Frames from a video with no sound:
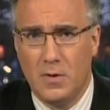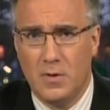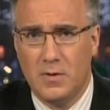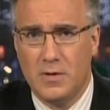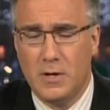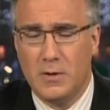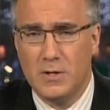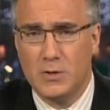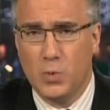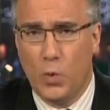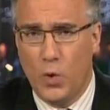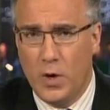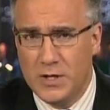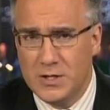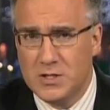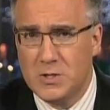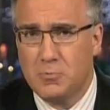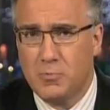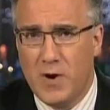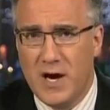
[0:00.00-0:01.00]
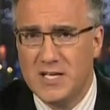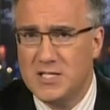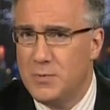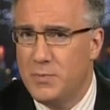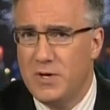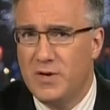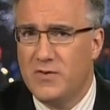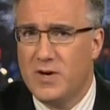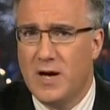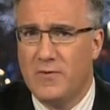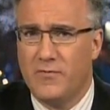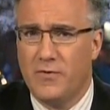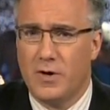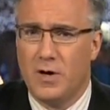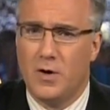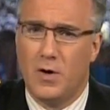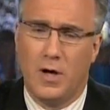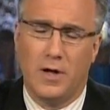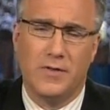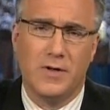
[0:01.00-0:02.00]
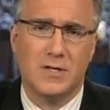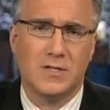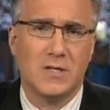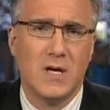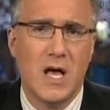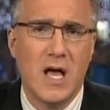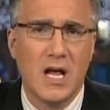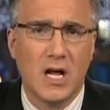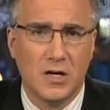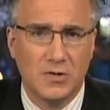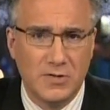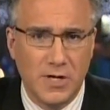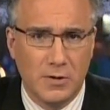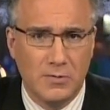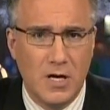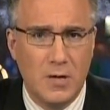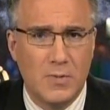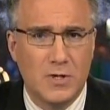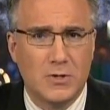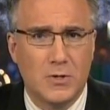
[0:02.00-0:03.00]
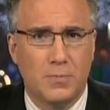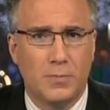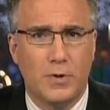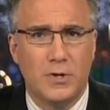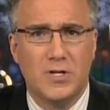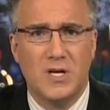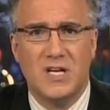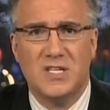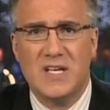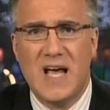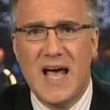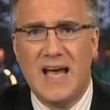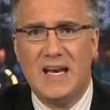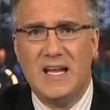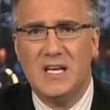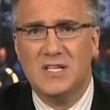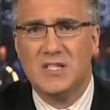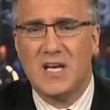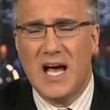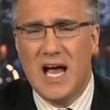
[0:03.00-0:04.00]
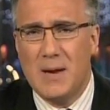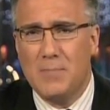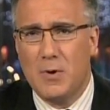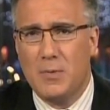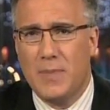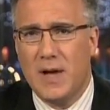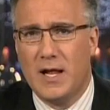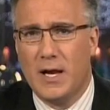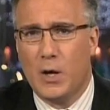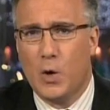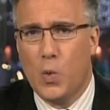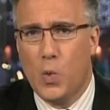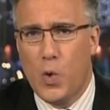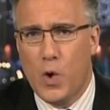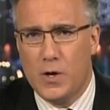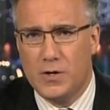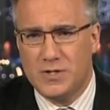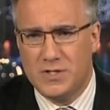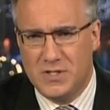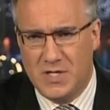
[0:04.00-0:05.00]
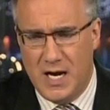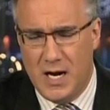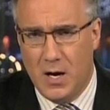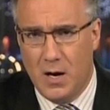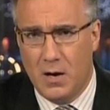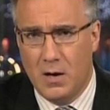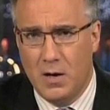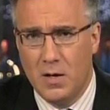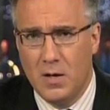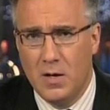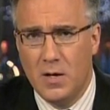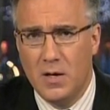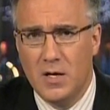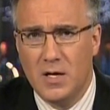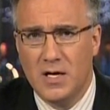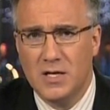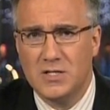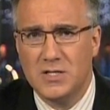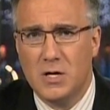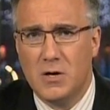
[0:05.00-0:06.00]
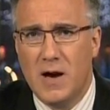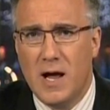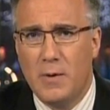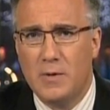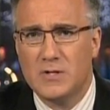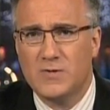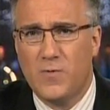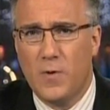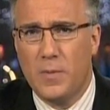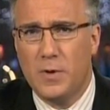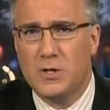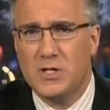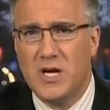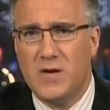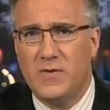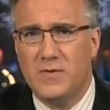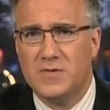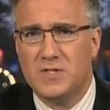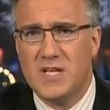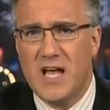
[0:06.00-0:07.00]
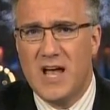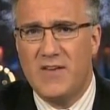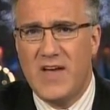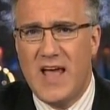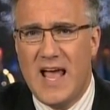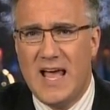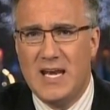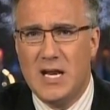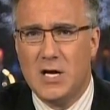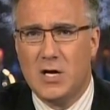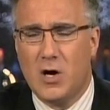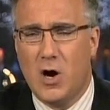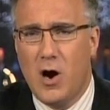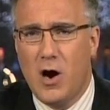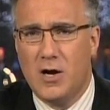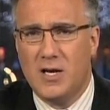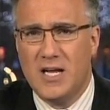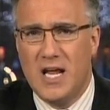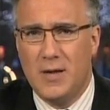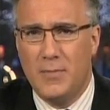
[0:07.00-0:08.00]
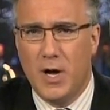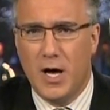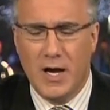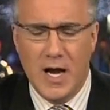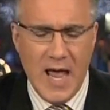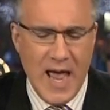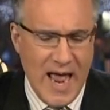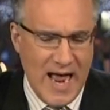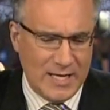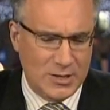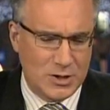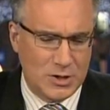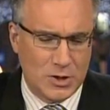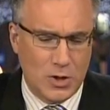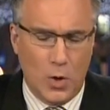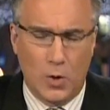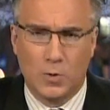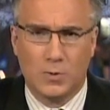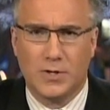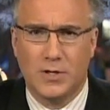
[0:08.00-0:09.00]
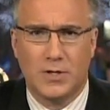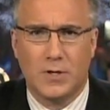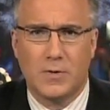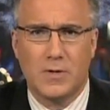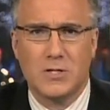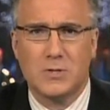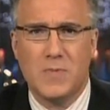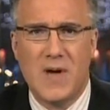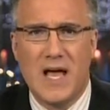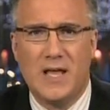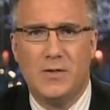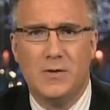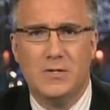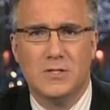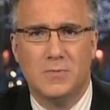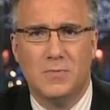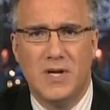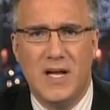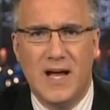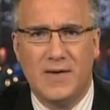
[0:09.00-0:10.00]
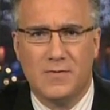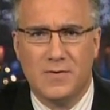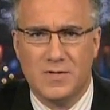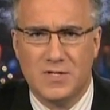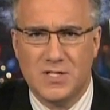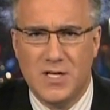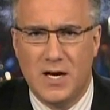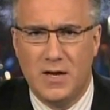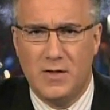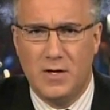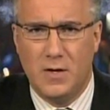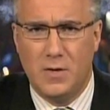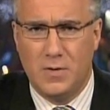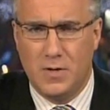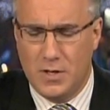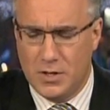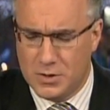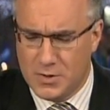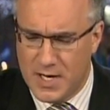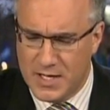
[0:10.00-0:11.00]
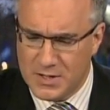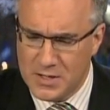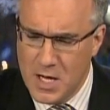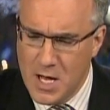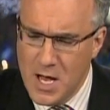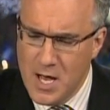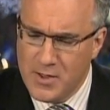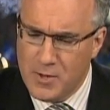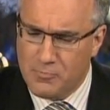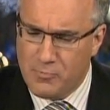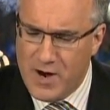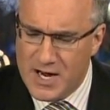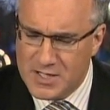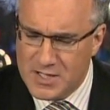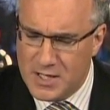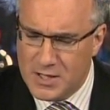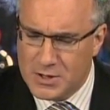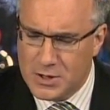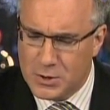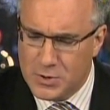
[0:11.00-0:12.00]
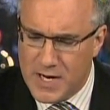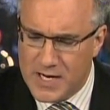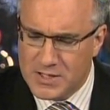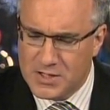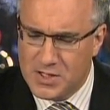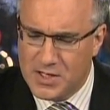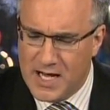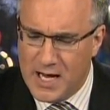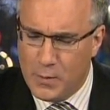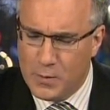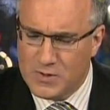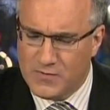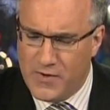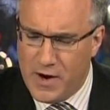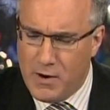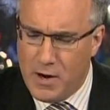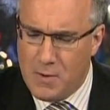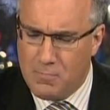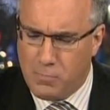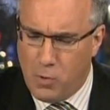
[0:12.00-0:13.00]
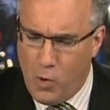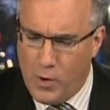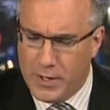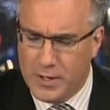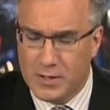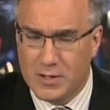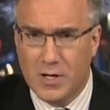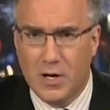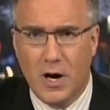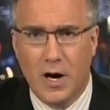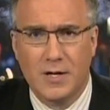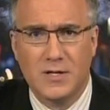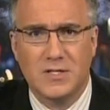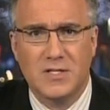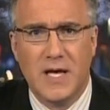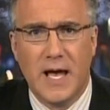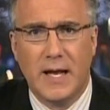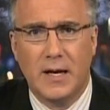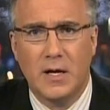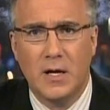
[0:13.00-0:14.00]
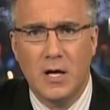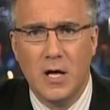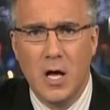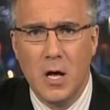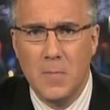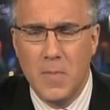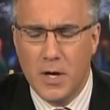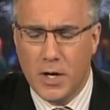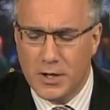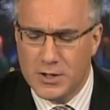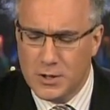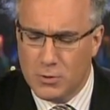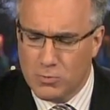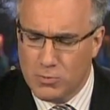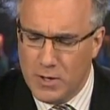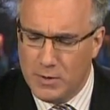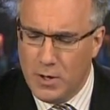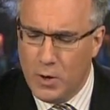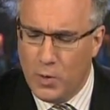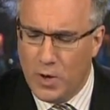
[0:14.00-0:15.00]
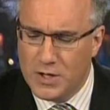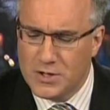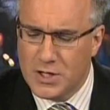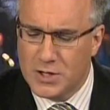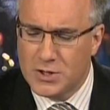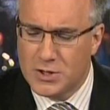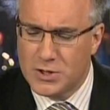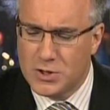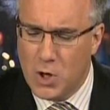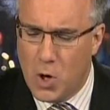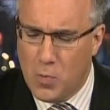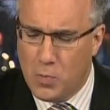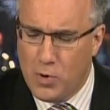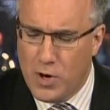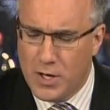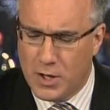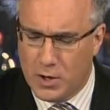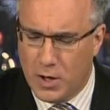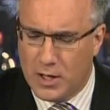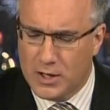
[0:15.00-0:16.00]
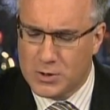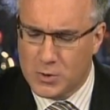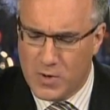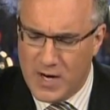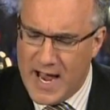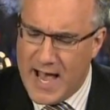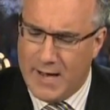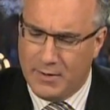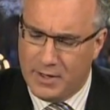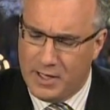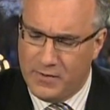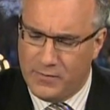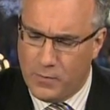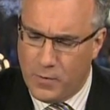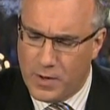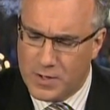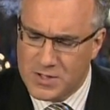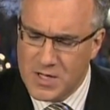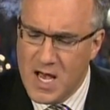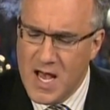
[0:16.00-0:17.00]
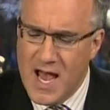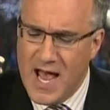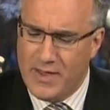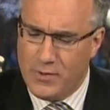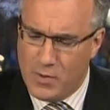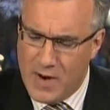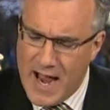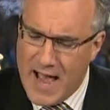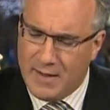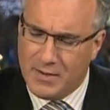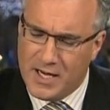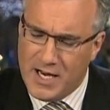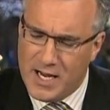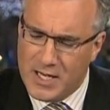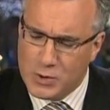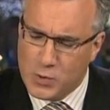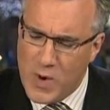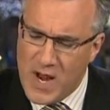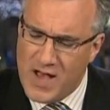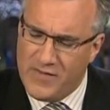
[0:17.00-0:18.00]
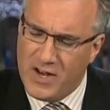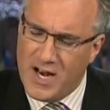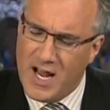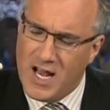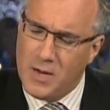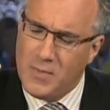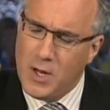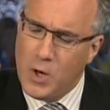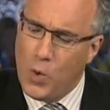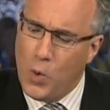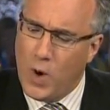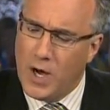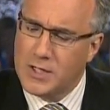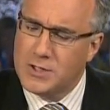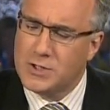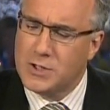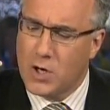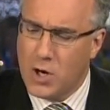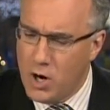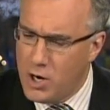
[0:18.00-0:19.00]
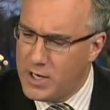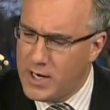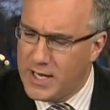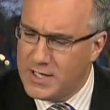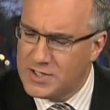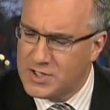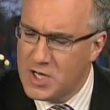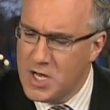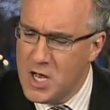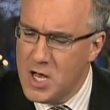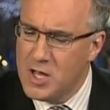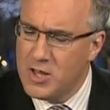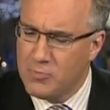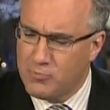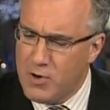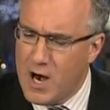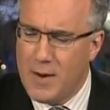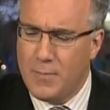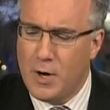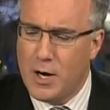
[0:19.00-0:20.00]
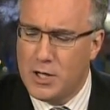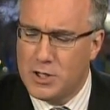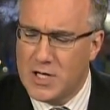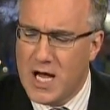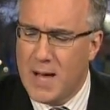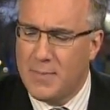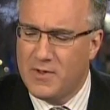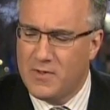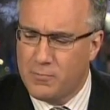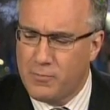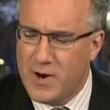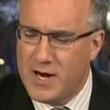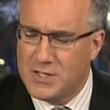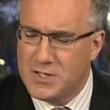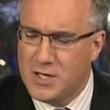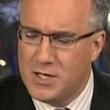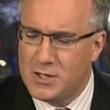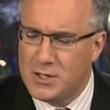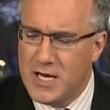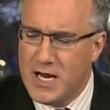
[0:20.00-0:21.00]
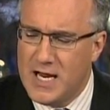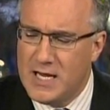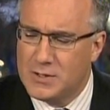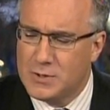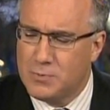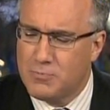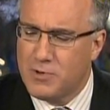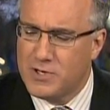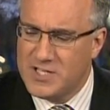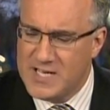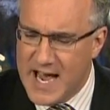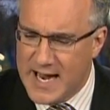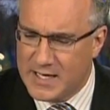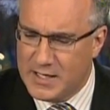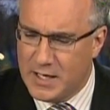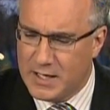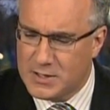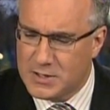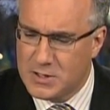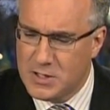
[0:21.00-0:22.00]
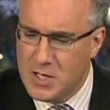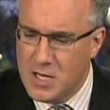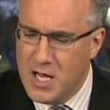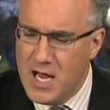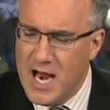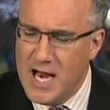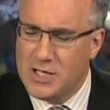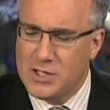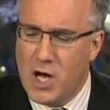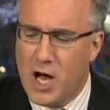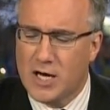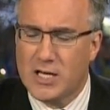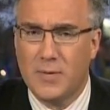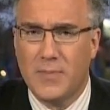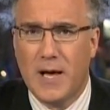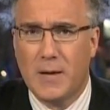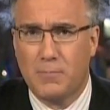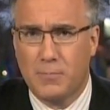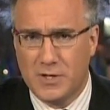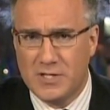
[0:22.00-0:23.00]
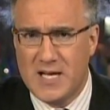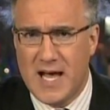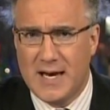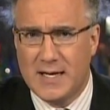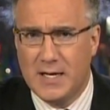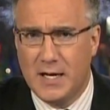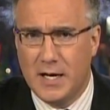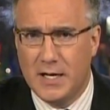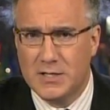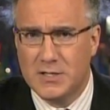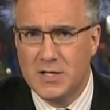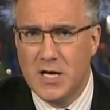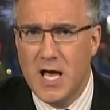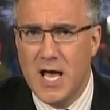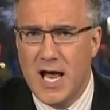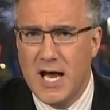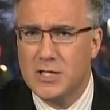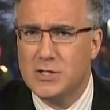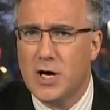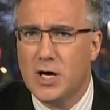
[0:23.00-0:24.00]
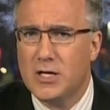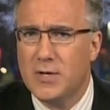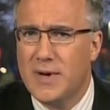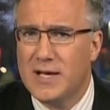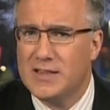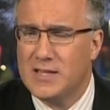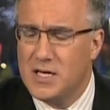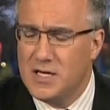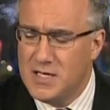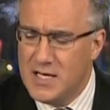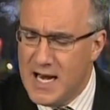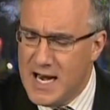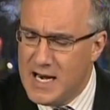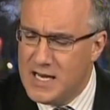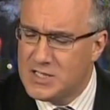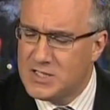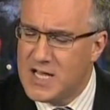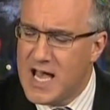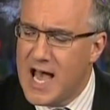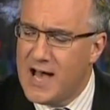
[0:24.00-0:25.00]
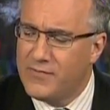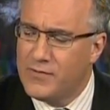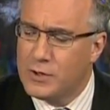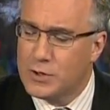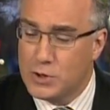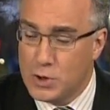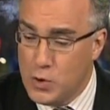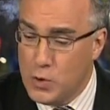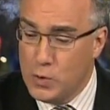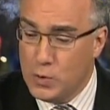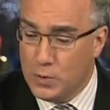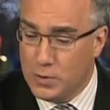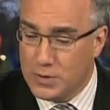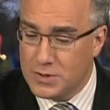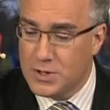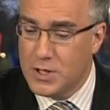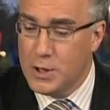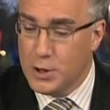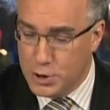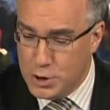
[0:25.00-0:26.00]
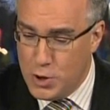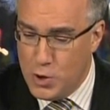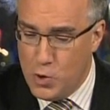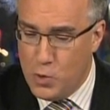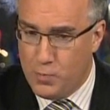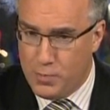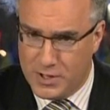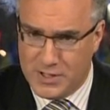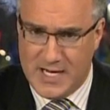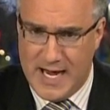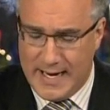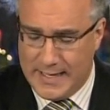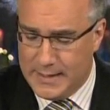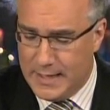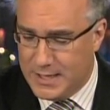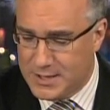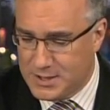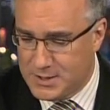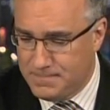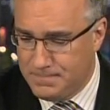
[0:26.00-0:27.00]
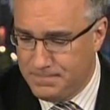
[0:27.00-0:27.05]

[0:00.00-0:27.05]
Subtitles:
There is one surprising bit of comfort in all this. Clearly, Mr. Bush is at his hyperbolic worst here. Consider how his former Chief of Staff, Andy Card, came on and scolded Chris Matthews and me after the State of the Union address. The President's address tonight was very important, Card said, because it really was a sobering call to reality for us. And the reality is we have an enemy who wants to hurt us. The primary job of the President is to protect us. He talked about protecting us. He talked about the needs to have the tools to protect us.